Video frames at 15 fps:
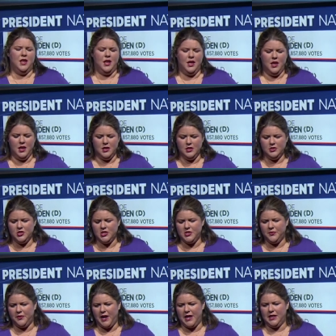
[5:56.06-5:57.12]
And
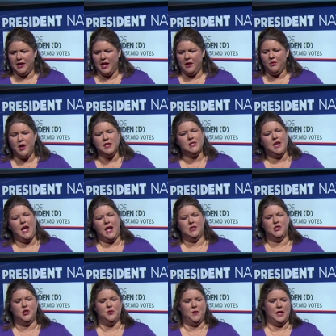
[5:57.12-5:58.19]
just finally, I wanted to
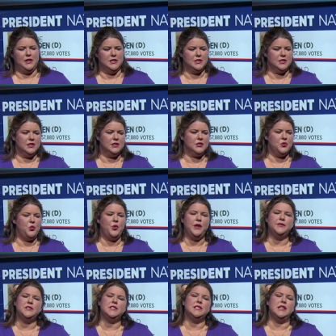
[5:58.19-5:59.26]
ask you about this. Listen,
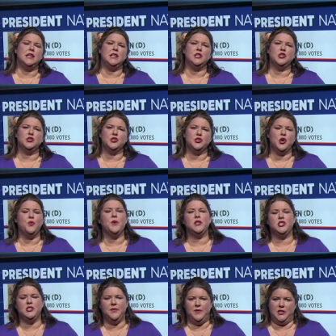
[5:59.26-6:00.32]
we've seen so
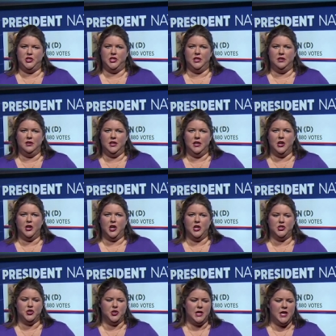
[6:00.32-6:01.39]
much division in our
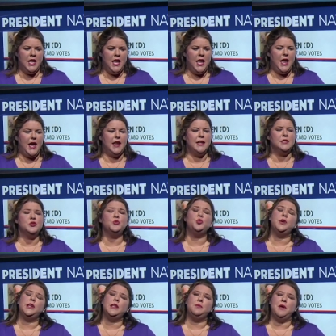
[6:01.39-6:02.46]
country, and it's
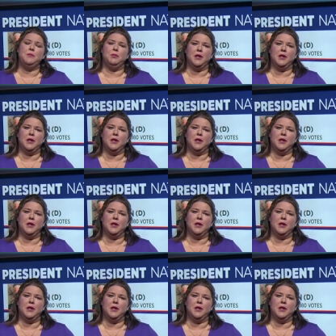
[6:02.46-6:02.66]
really been